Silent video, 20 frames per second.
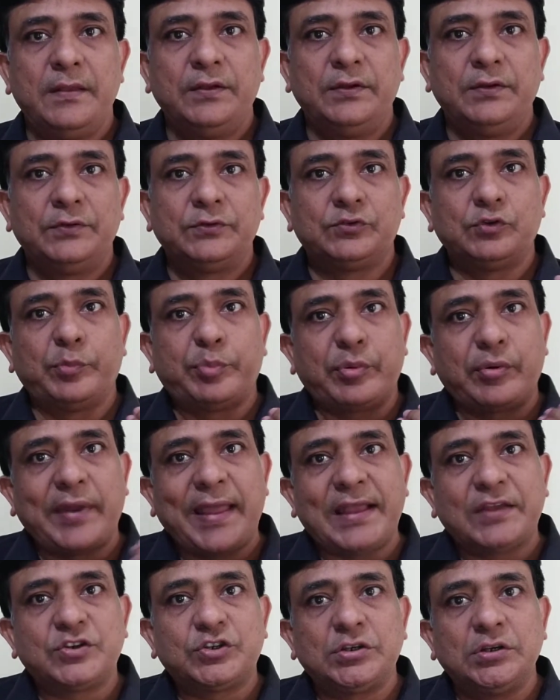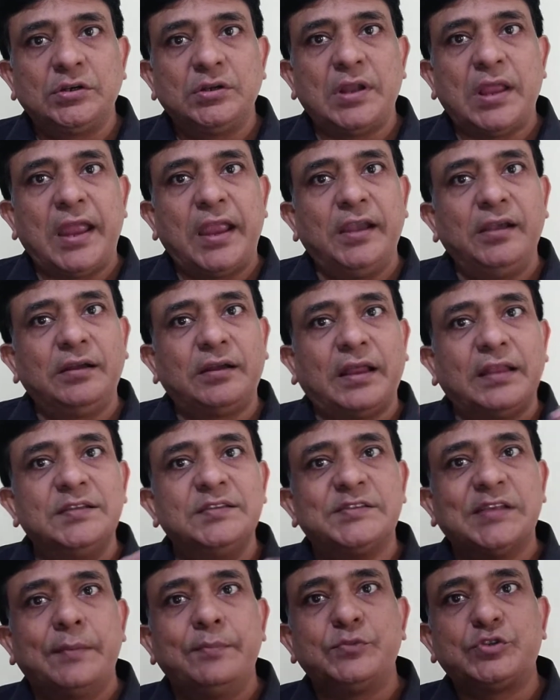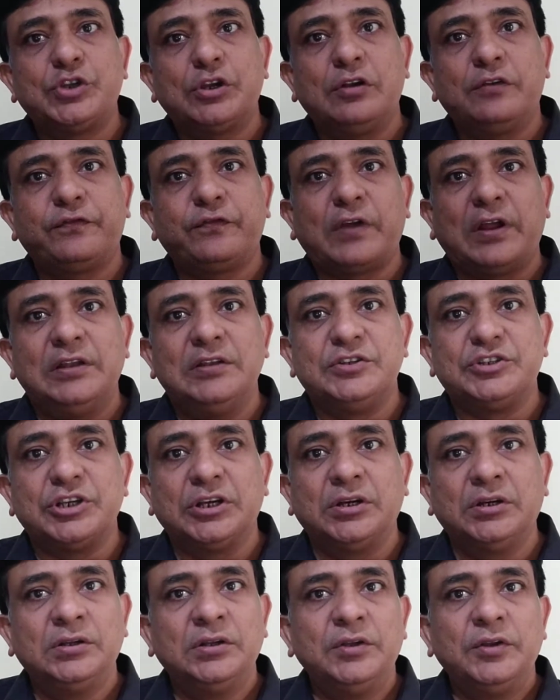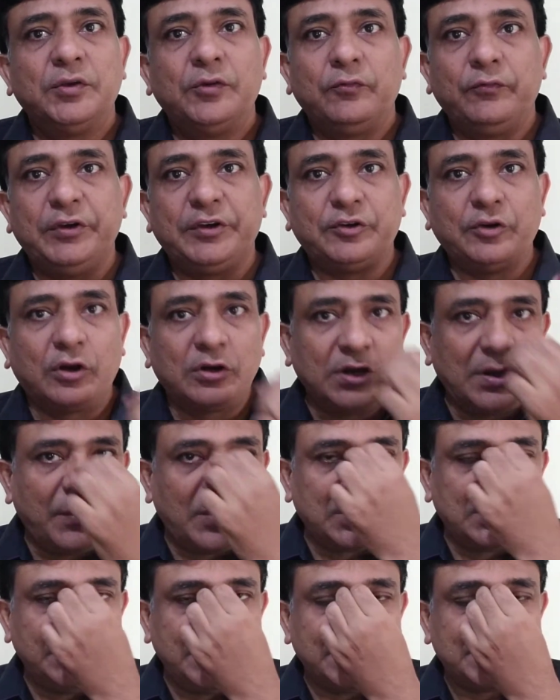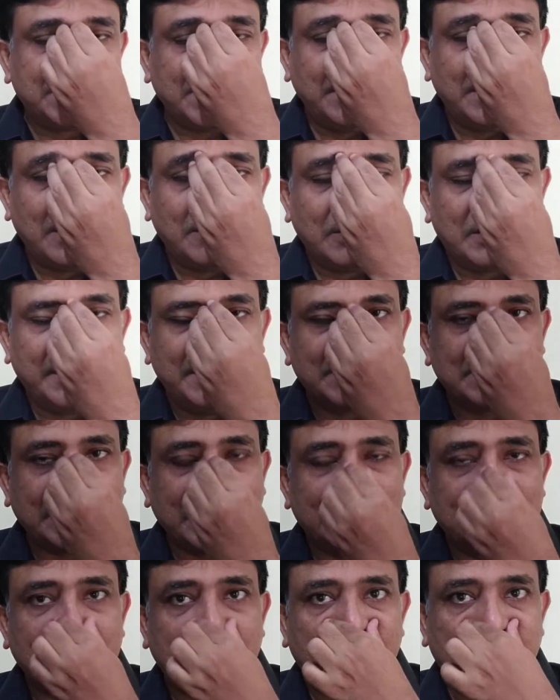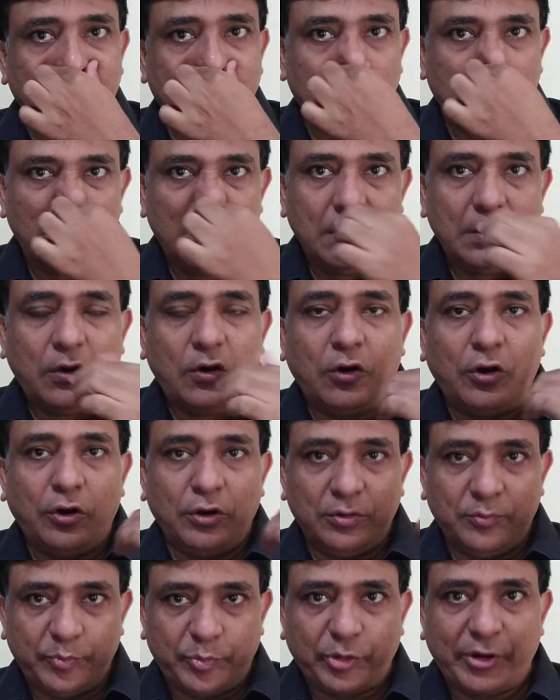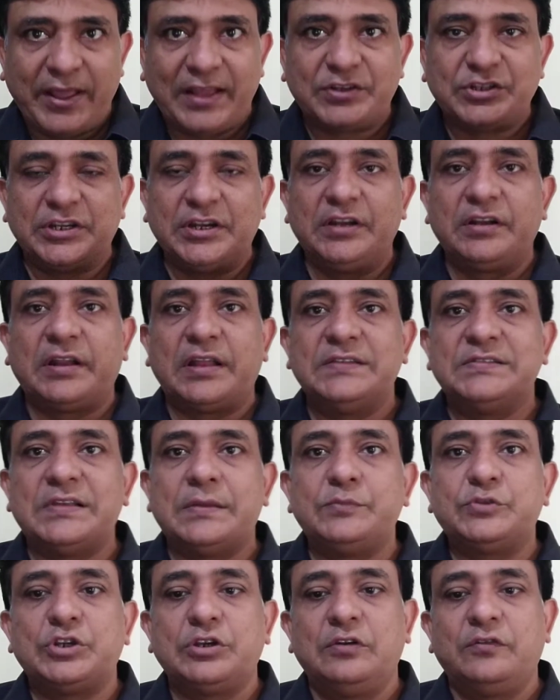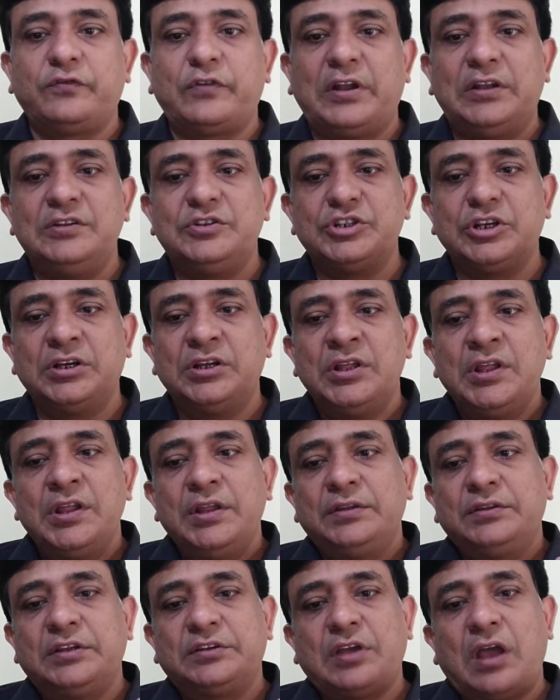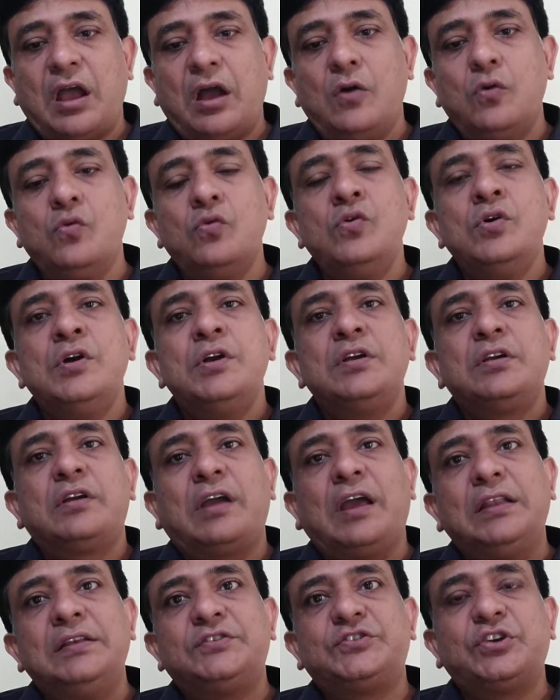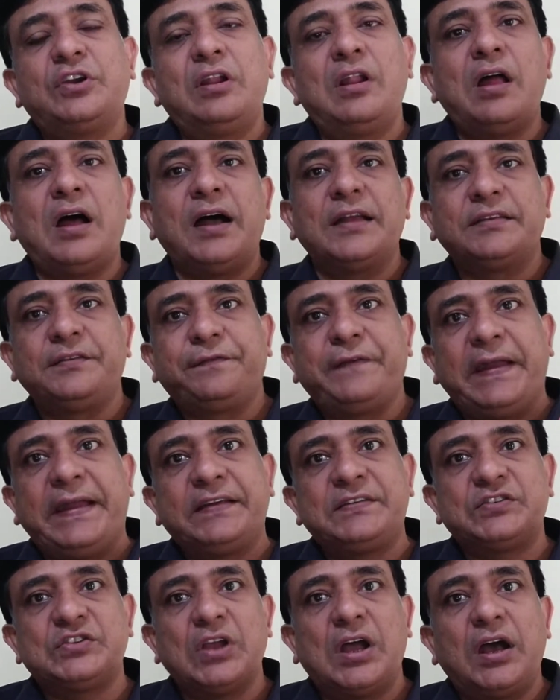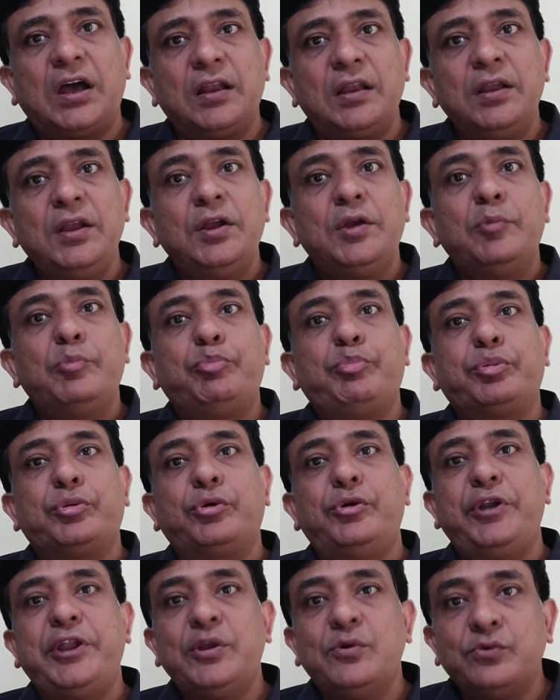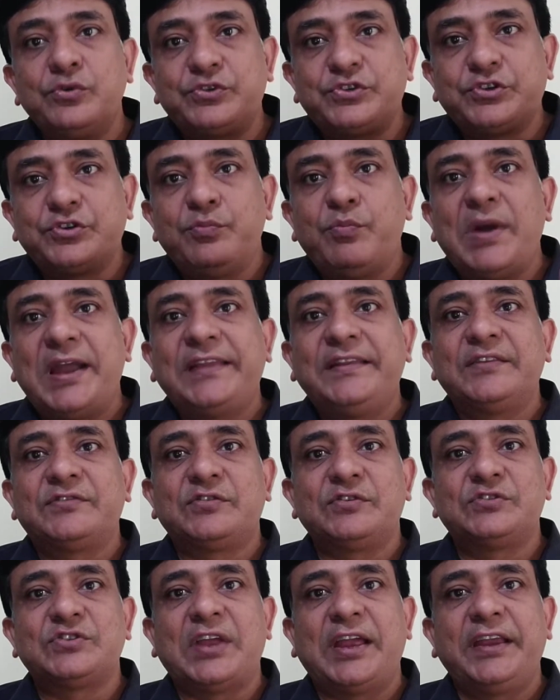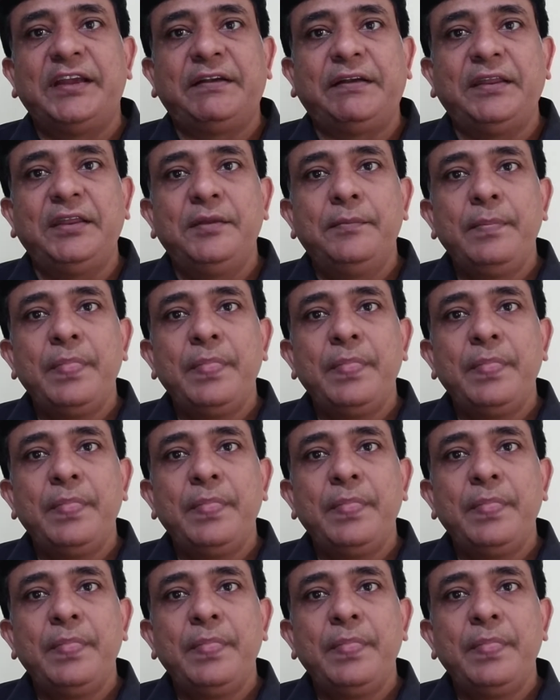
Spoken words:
So production and consumption of culture, we talked about this in our discussion on production and consumption of culture, that how cultural artifacts are produced by the society